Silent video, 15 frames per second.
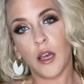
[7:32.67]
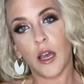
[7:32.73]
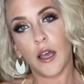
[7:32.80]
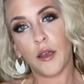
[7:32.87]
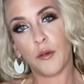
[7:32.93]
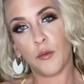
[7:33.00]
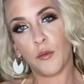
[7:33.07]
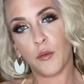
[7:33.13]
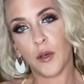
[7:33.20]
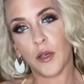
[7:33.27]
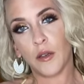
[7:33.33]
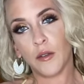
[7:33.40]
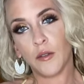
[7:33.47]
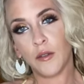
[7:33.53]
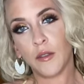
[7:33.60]
I
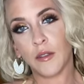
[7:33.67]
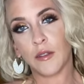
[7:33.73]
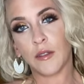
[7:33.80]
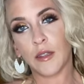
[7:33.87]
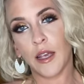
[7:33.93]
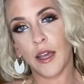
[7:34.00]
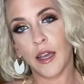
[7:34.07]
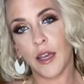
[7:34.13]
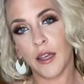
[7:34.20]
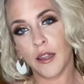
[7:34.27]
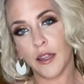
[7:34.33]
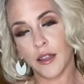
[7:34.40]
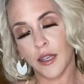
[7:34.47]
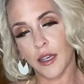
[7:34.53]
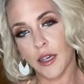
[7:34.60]
will say
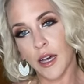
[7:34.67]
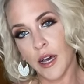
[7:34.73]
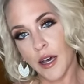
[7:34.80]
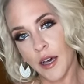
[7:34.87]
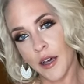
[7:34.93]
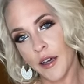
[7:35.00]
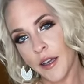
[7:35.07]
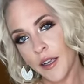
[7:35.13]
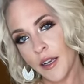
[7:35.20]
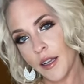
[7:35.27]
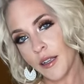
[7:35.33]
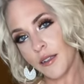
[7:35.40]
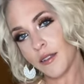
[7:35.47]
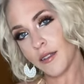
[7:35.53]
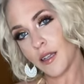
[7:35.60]
that the cut
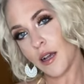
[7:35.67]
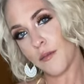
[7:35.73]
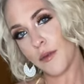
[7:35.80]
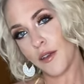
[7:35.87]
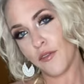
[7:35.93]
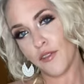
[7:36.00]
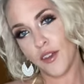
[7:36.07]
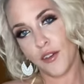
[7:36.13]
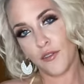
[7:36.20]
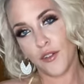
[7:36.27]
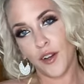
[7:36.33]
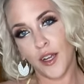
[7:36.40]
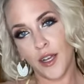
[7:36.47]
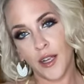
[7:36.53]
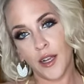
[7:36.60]
is not my
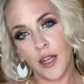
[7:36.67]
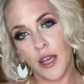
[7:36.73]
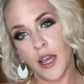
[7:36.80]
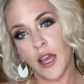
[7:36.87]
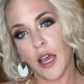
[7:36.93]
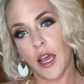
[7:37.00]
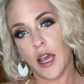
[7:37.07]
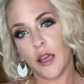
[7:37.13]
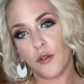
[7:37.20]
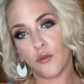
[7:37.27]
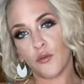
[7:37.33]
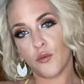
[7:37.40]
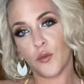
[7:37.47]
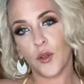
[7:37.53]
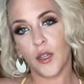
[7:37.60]
favorite. I
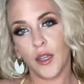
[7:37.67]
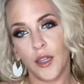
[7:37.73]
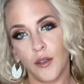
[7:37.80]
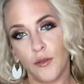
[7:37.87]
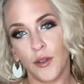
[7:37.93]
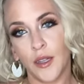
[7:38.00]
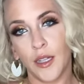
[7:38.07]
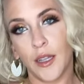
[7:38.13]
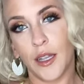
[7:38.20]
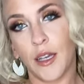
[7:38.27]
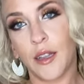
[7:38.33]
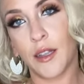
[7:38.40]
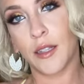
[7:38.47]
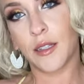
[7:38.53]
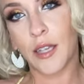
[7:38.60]
really, really
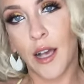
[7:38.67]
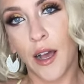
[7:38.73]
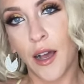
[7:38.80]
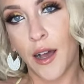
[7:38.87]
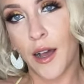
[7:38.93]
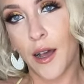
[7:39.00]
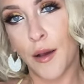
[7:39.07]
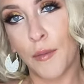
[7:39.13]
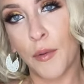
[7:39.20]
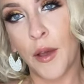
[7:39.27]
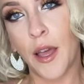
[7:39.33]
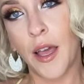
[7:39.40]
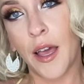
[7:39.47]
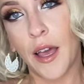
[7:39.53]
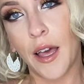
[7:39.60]
like the top.
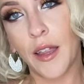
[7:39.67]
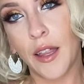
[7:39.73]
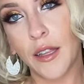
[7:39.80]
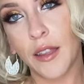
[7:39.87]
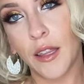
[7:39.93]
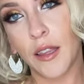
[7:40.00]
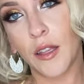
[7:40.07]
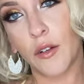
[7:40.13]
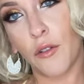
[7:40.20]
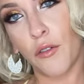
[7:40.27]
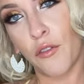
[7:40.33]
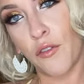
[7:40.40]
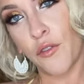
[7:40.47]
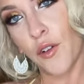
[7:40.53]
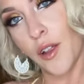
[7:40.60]
I like the little
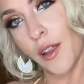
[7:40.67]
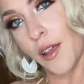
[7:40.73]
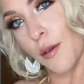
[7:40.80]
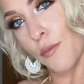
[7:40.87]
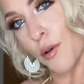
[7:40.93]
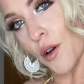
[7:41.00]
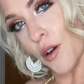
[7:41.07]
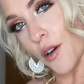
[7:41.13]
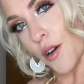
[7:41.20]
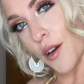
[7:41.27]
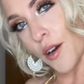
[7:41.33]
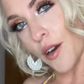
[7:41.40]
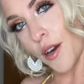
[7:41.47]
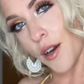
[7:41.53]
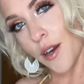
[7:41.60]
frilly
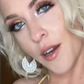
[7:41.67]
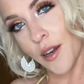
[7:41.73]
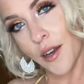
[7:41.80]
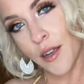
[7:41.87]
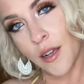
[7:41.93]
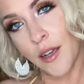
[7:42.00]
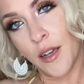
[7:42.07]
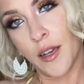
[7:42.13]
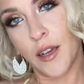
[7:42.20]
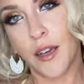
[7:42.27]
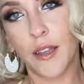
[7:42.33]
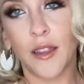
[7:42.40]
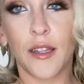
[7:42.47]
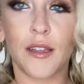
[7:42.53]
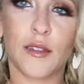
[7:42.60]
part. I
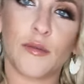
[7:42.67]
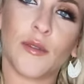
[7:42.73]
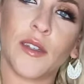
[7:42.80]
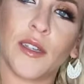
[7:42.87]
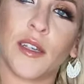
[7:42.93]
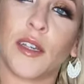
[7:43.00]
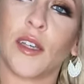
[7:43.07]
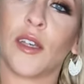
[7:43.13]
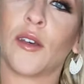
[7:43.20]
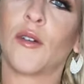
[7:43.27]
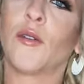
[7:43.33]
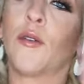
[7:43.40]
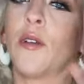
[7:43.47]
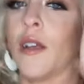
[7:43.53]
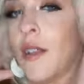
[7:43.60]
think it's really
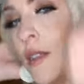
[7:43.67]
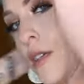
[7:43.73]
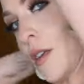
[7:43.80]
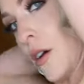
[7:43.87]
cute. And then